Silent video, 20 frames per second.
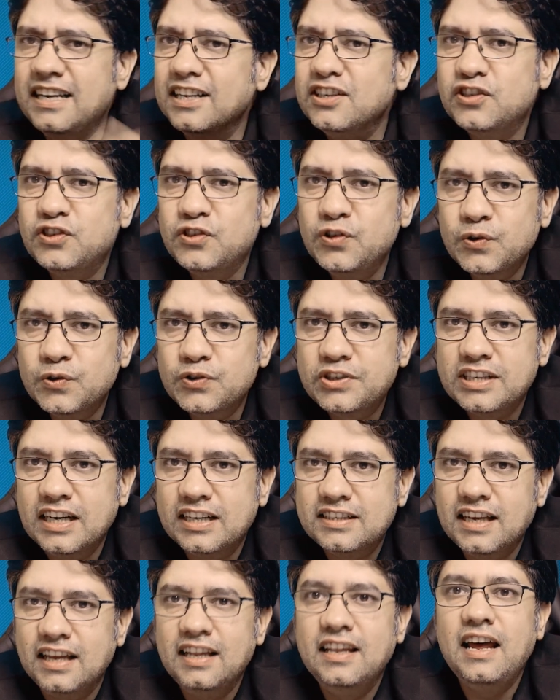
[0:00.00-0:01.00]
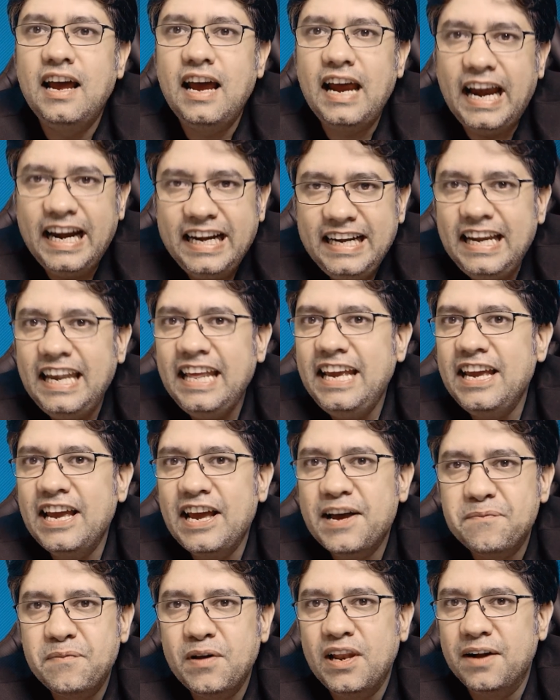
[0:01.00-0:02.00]
it is used as an
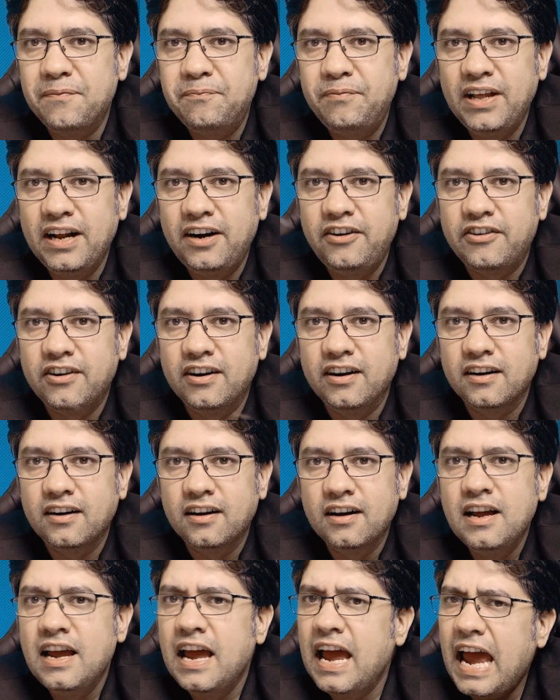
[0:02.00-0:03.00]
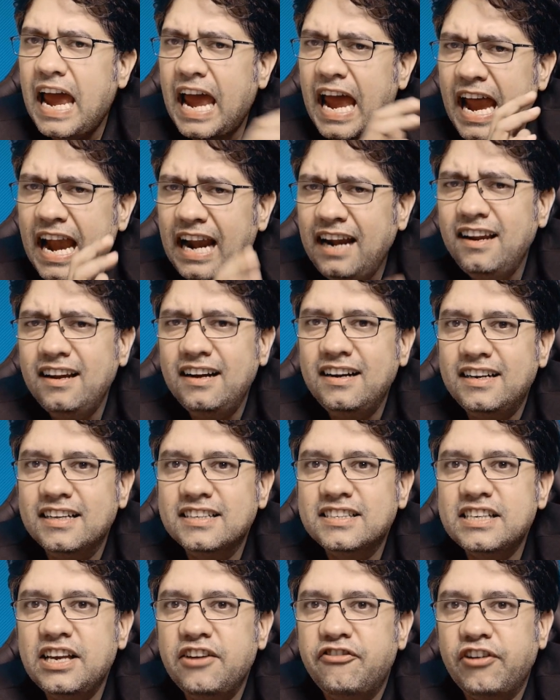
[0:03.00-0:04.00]
anti-epileptic drug and it
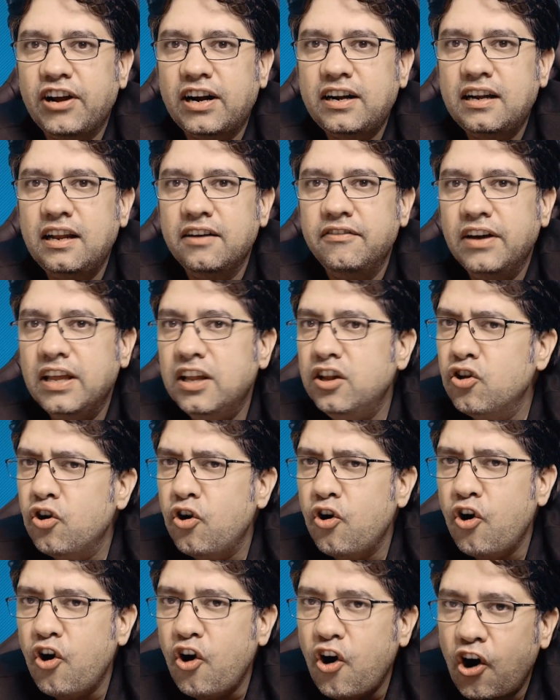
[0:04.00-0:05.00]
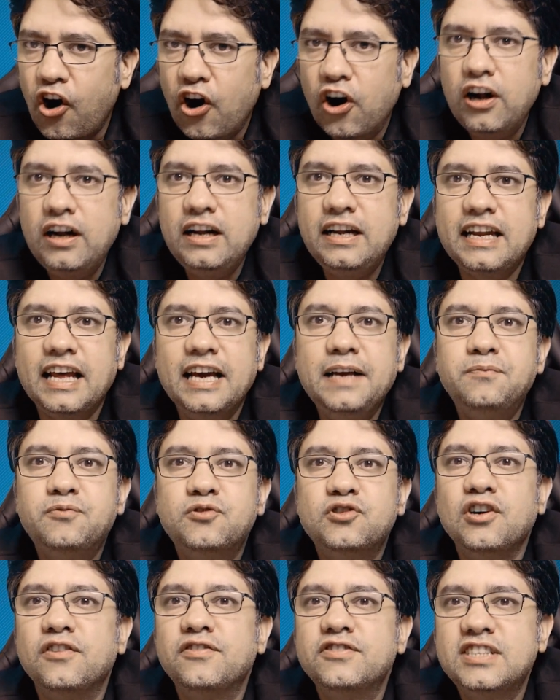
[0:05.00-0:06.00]
is effective in all
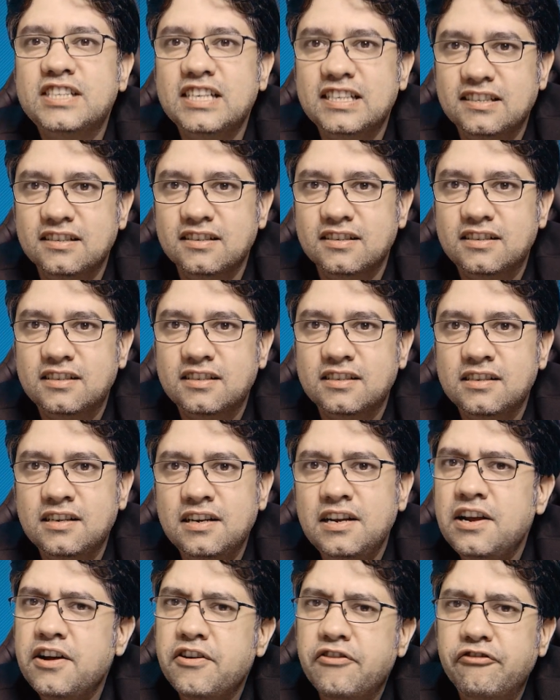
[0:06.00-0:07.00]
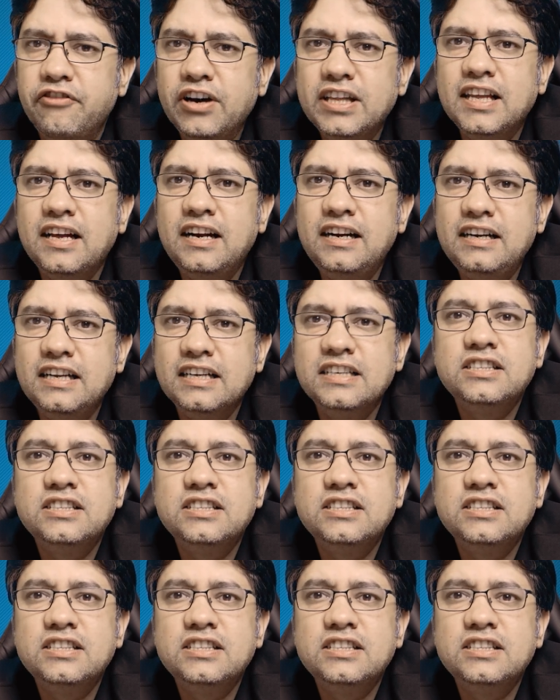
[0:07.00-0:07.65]
types of seizures. Whether it